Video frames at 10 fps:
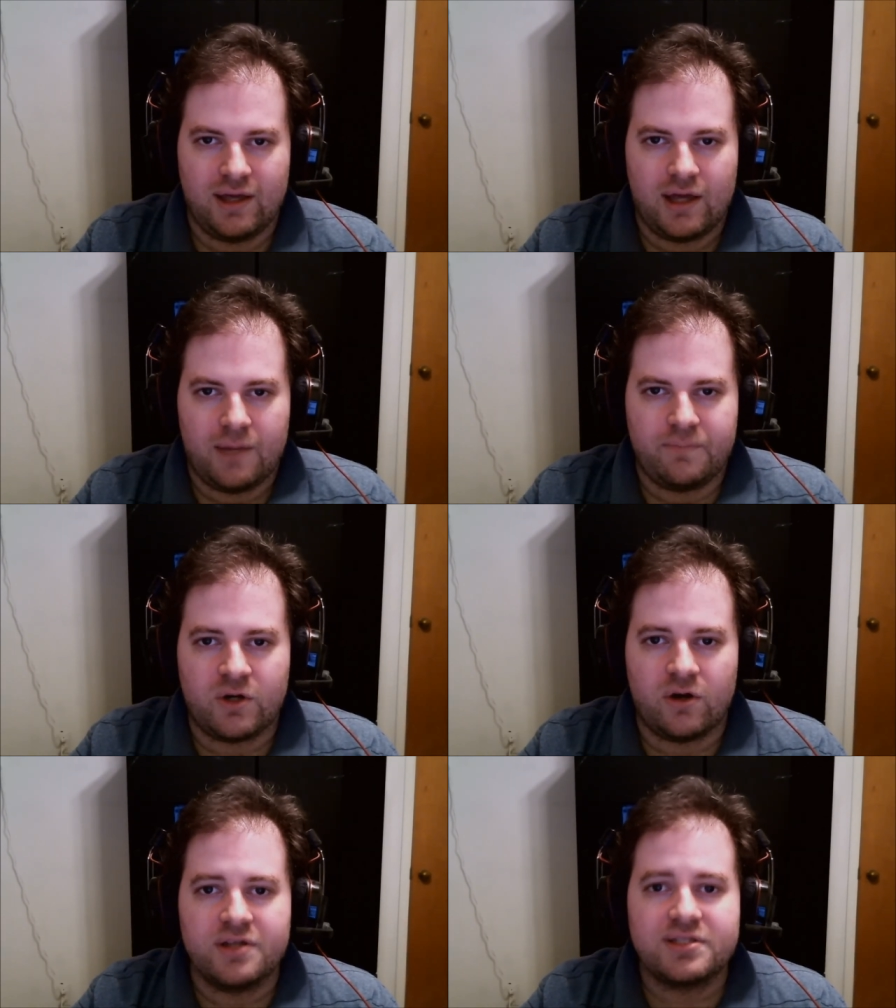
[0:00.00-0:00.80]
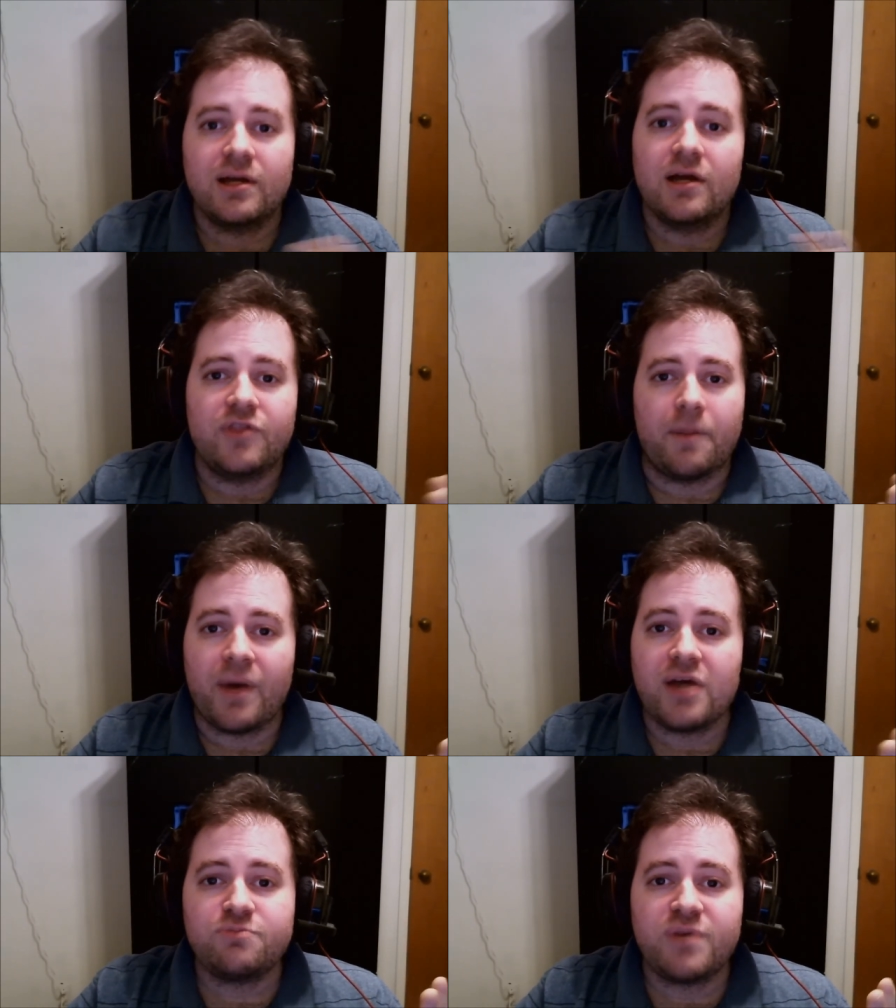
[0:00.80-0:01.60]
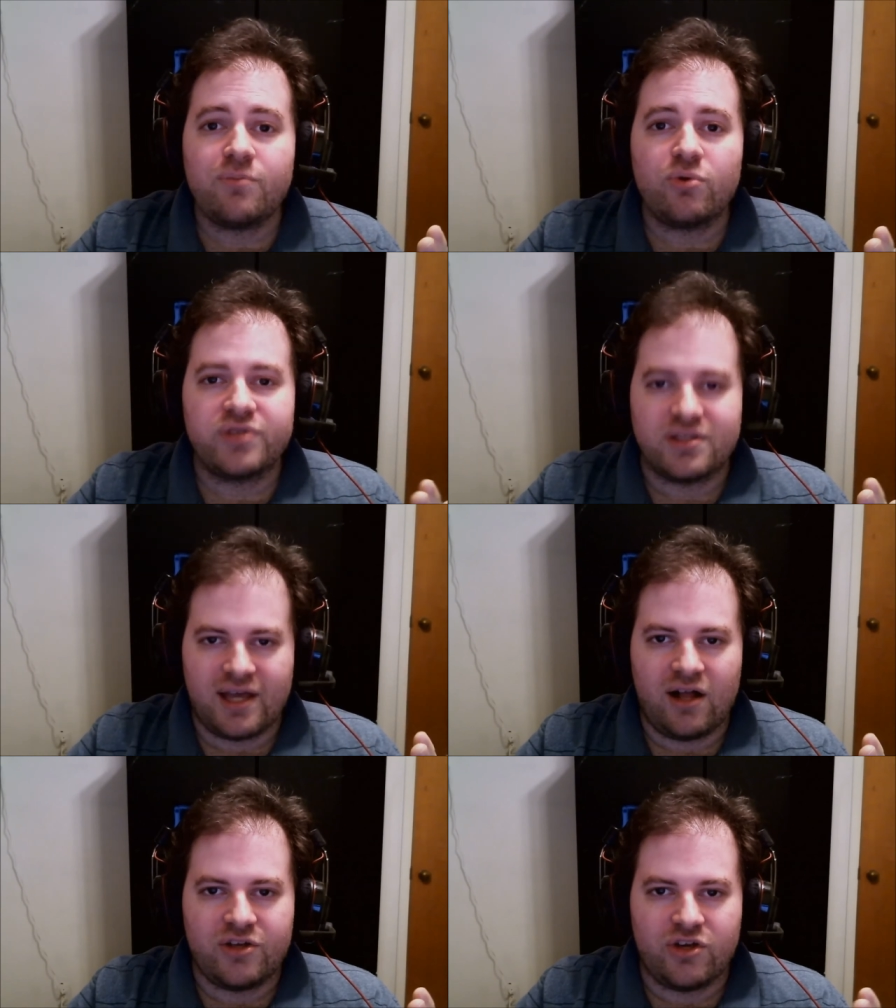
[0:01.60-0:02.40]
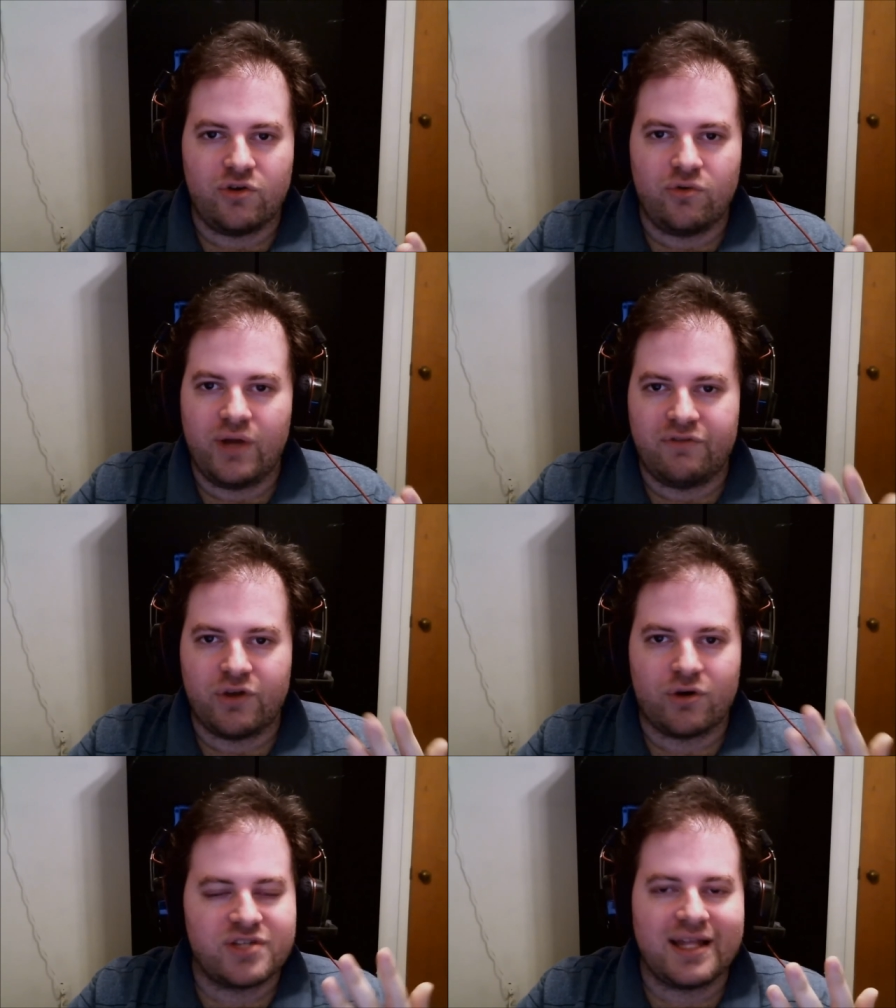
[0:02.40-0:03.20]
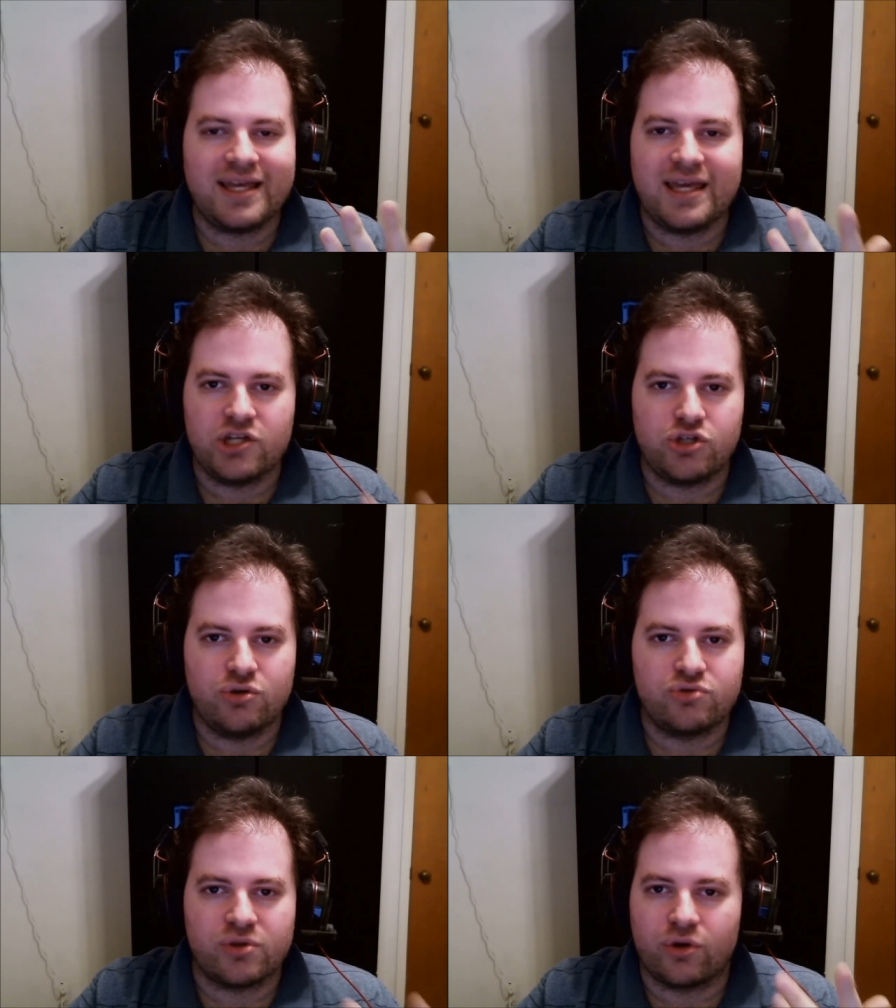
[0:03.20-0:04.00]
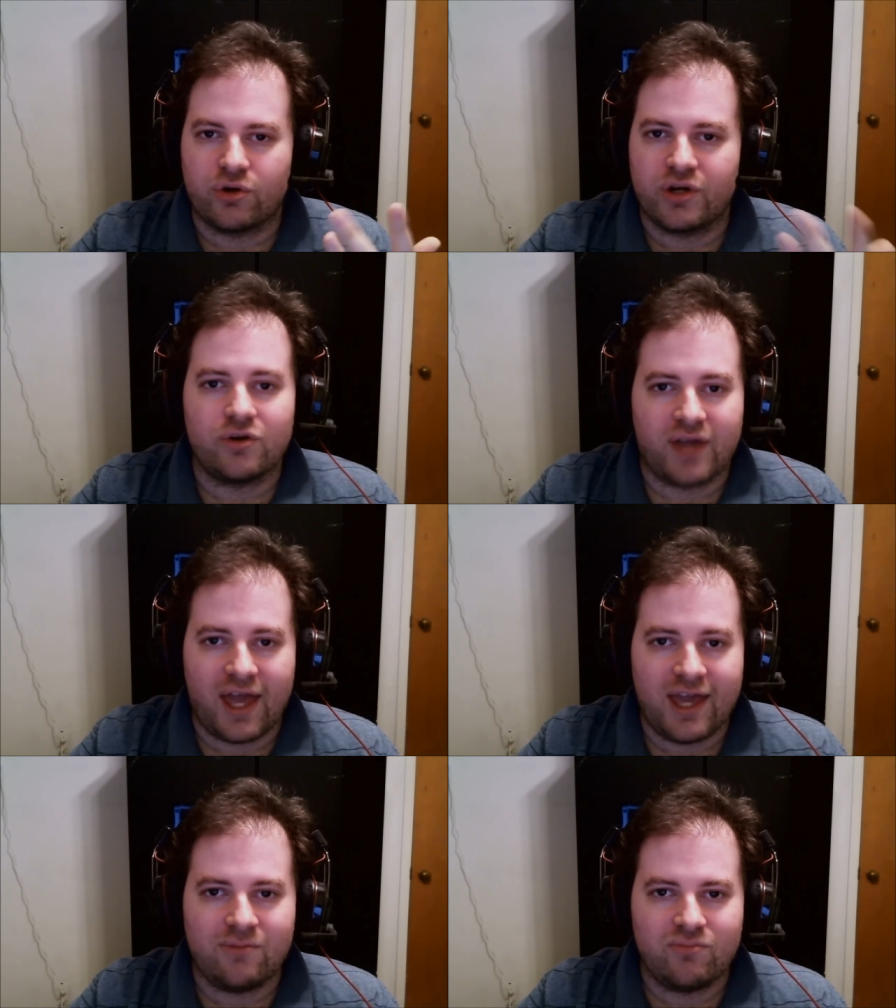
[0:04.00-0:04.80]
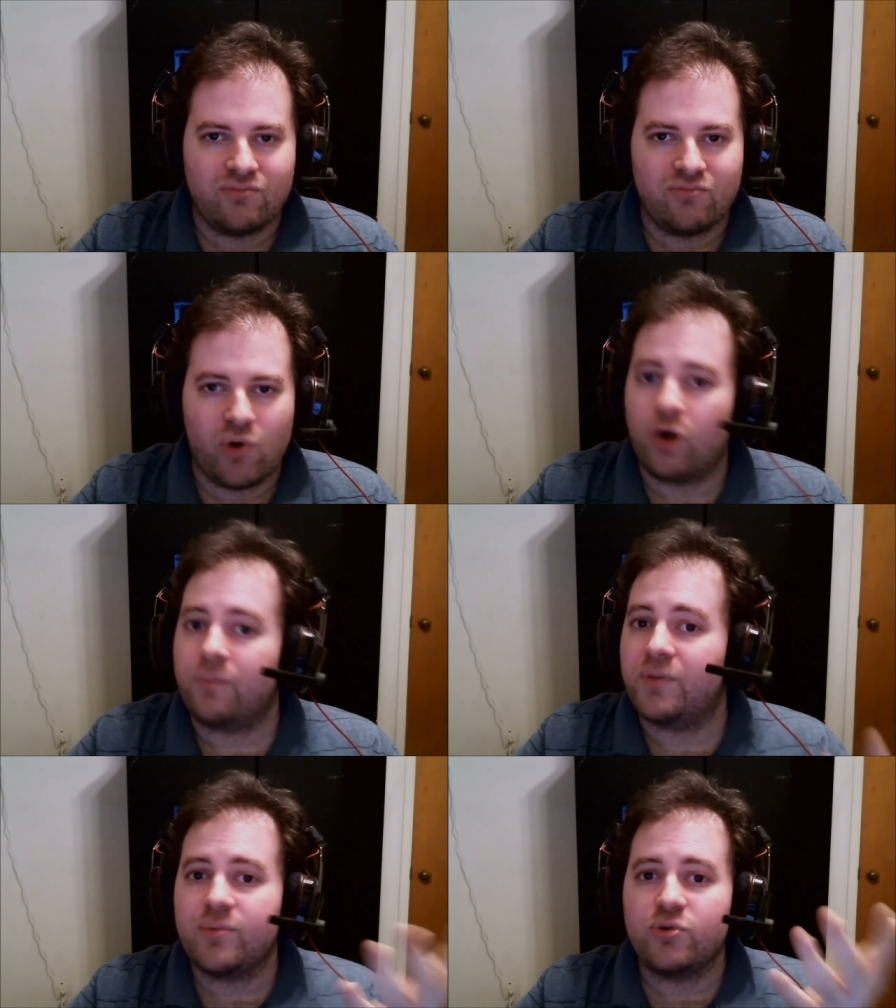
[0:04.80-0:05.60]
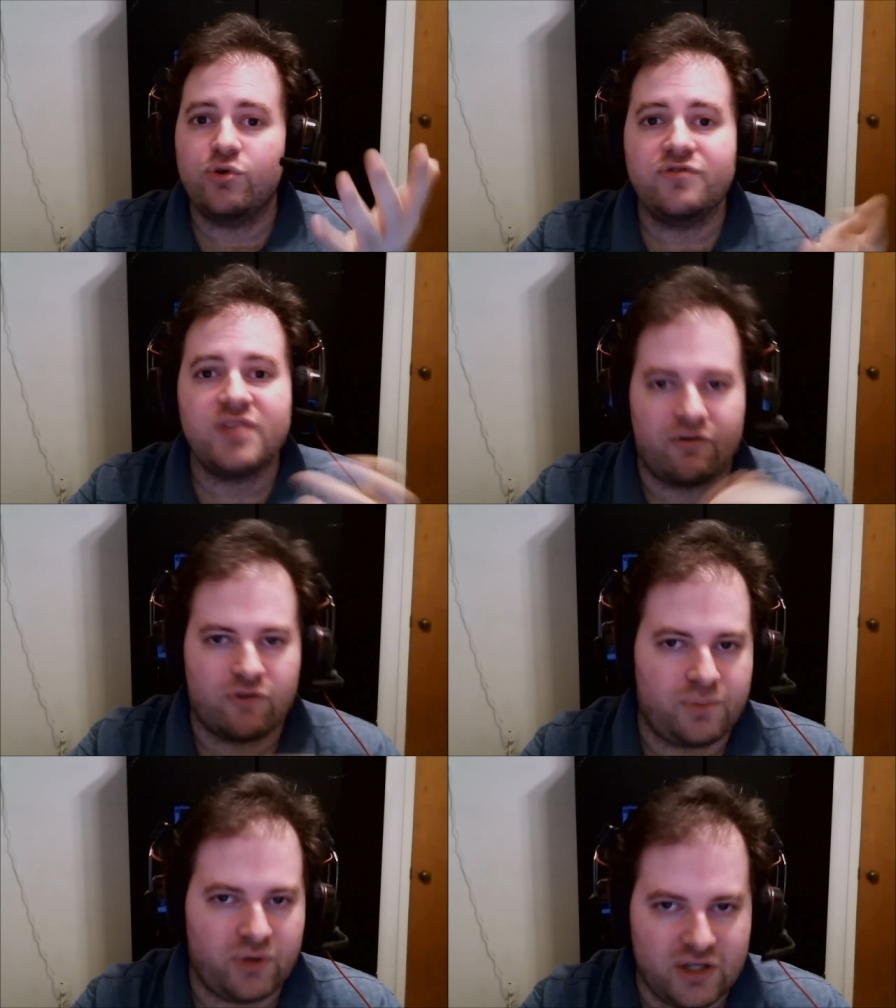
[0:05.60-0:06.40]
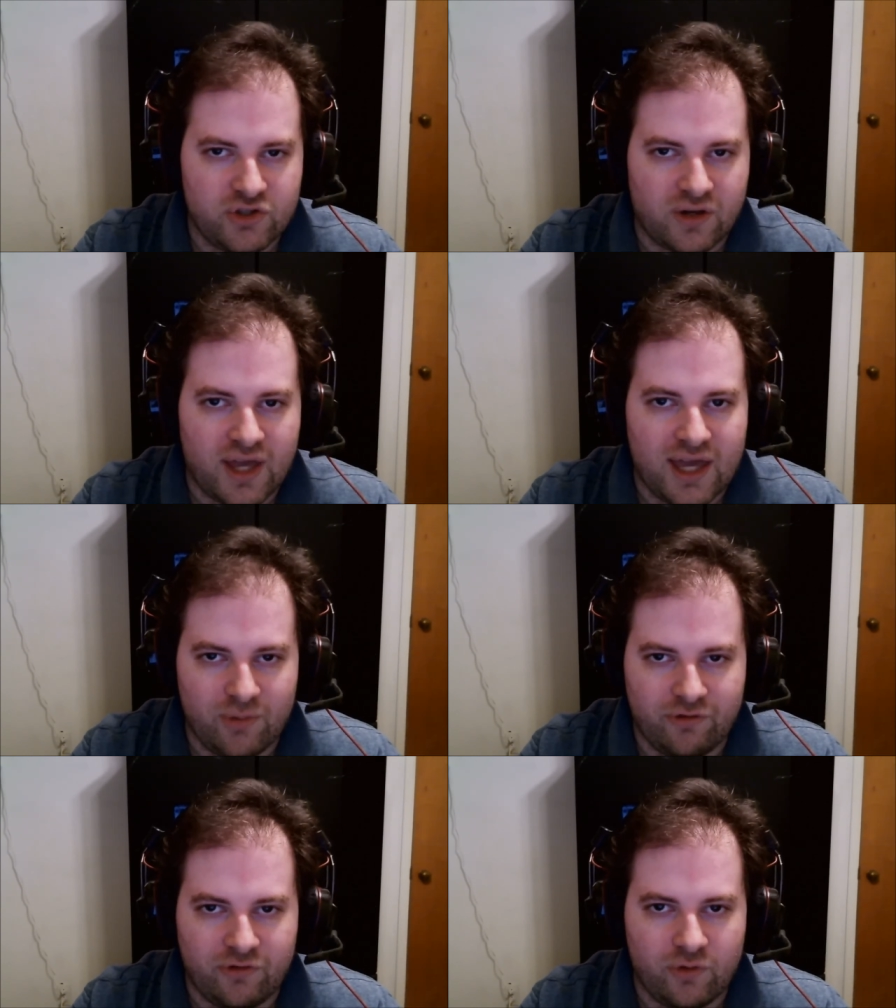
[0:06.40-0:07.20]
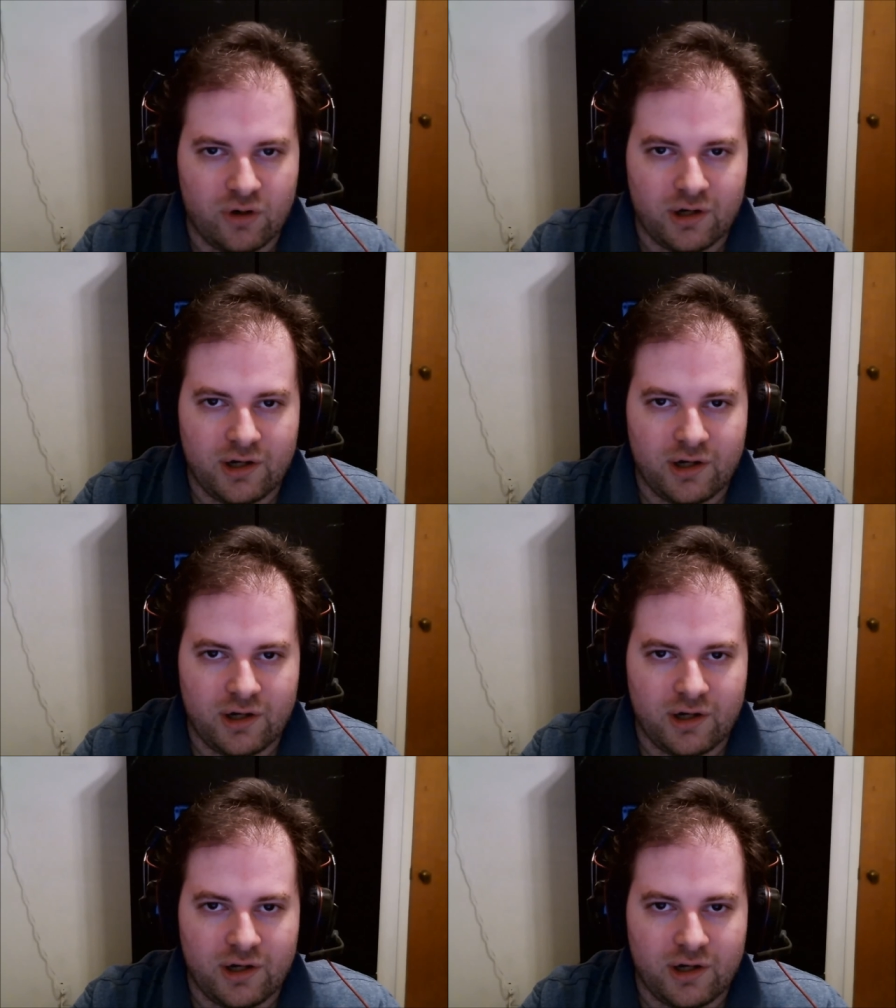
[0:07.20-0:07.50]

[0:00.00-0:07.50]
Because the best people to tell you if there's any issues with learning your game are people who've never played your game before.